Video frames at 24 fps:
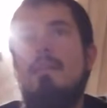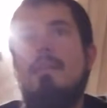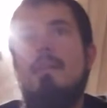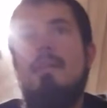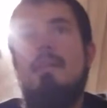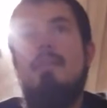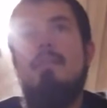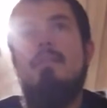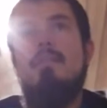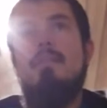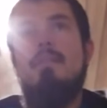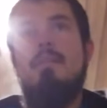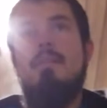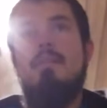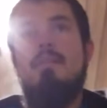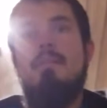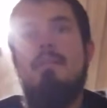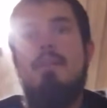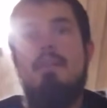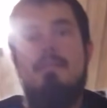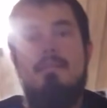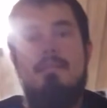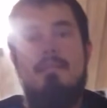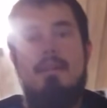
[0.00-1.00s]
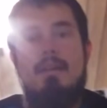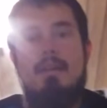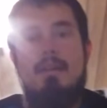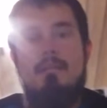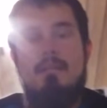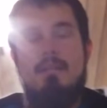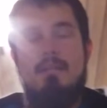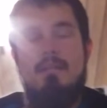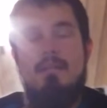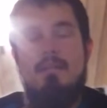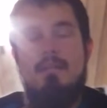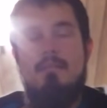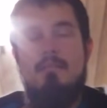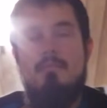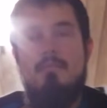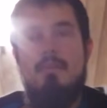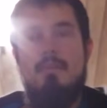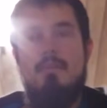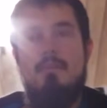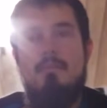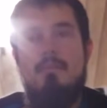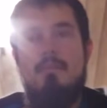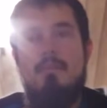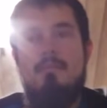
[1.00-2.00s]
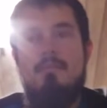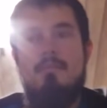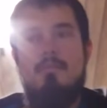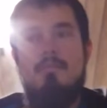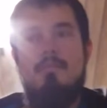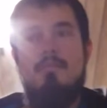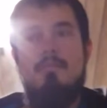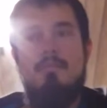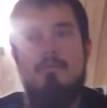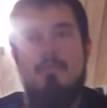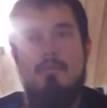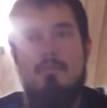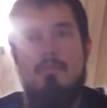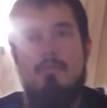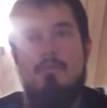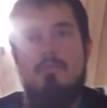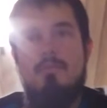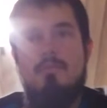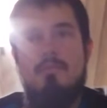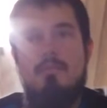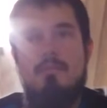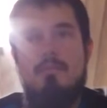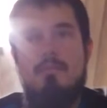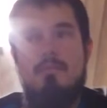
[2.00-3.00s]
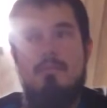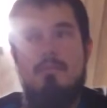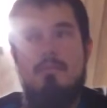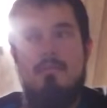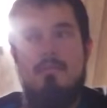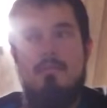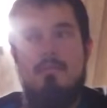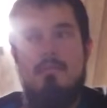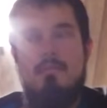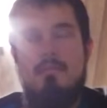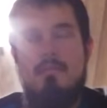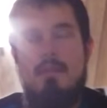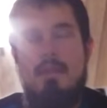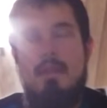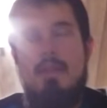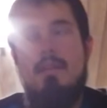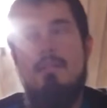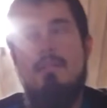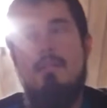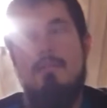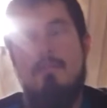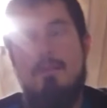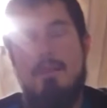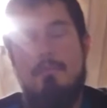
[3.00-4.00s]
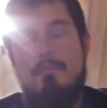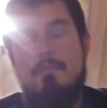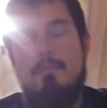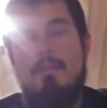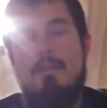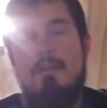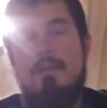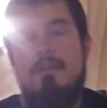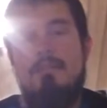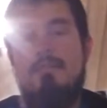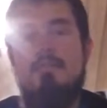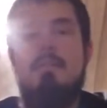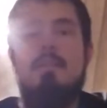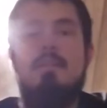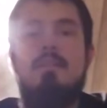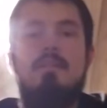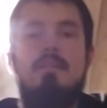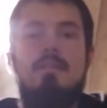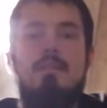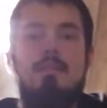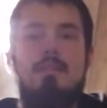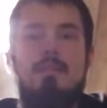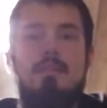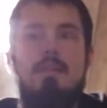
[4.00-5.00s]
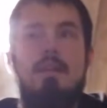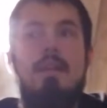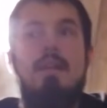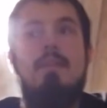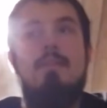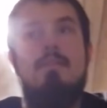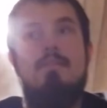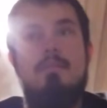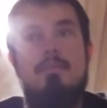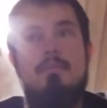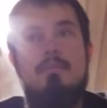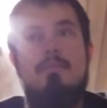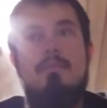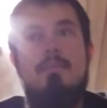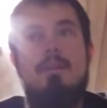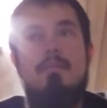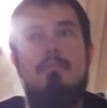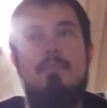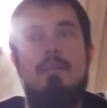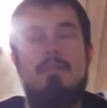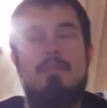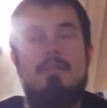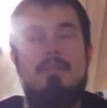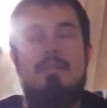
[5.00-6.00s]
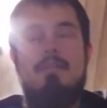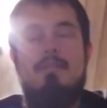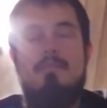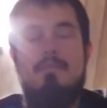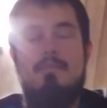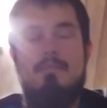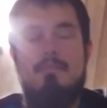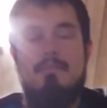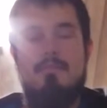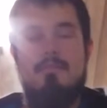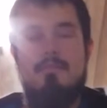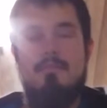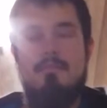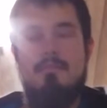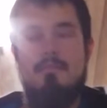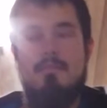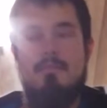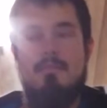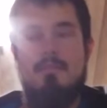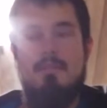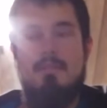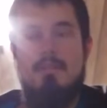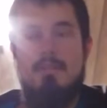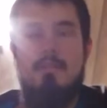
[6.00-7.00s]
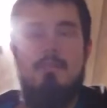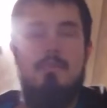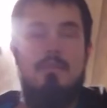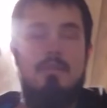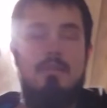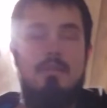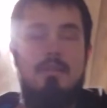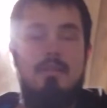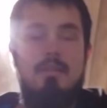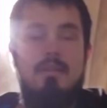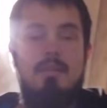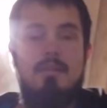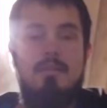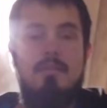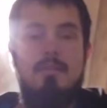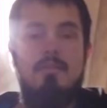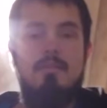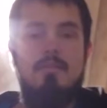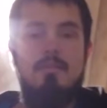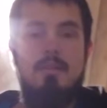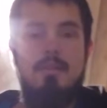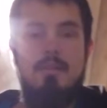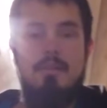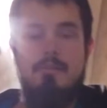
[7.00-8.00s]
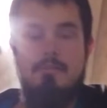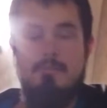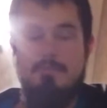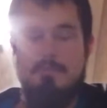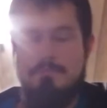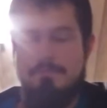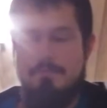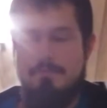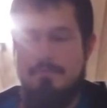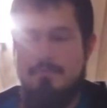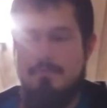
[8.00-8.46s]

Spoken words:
And at the time, I didn't have the money to purchase the tools and the timing belt and do the job myself because I wanted to get it on the road.